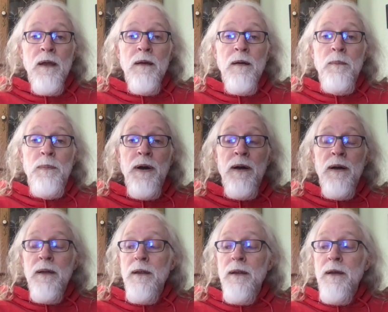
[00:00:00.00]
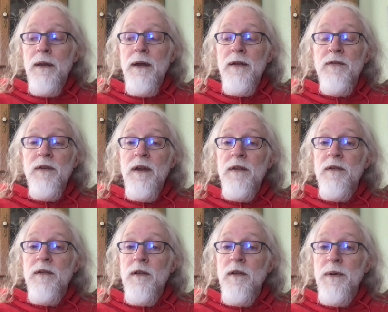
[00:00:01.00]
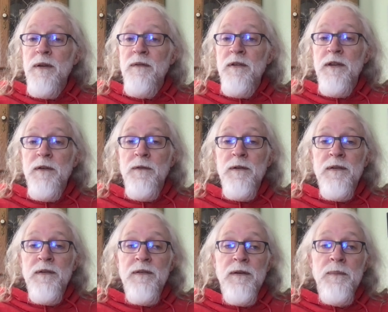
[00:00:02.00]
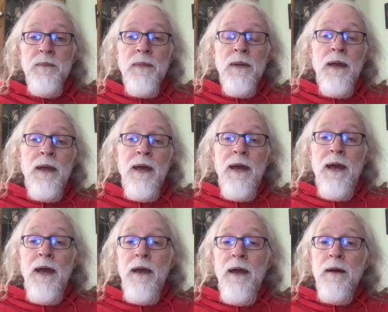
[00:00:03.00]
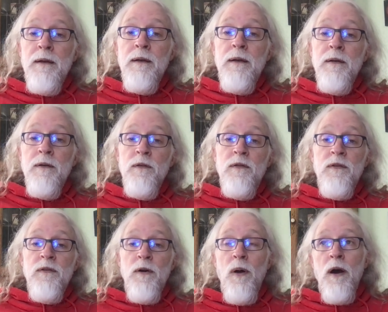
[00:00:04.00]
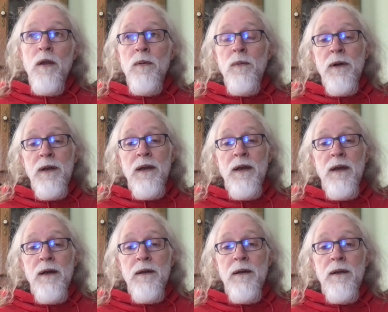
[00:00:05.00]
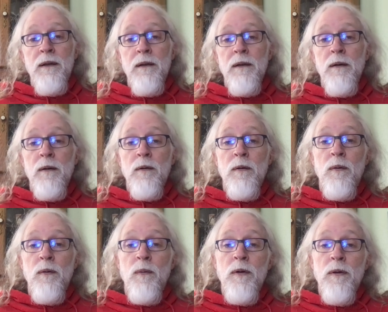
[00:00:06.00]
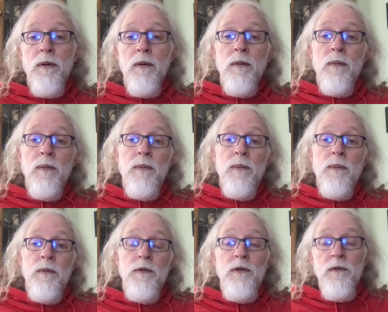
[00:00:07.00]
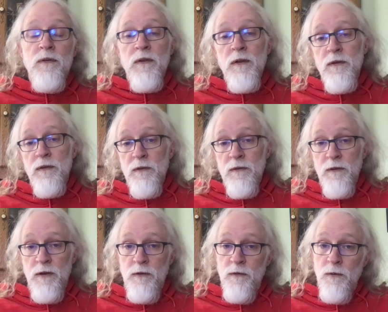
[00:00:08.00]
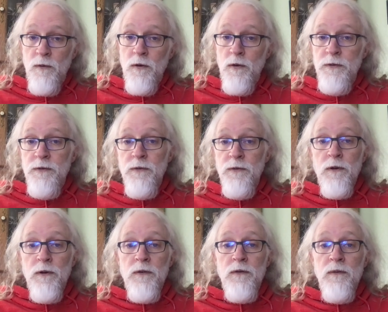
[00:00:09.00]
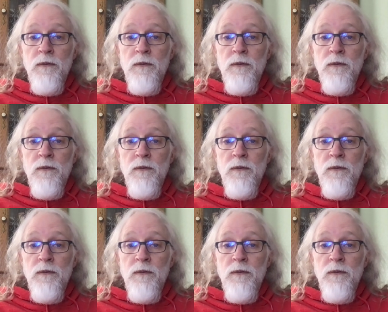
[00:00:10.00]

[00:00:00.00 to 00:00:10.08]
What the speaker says: but it's a little bit of a different scene. And so on the one hand, we're using this as a historical source.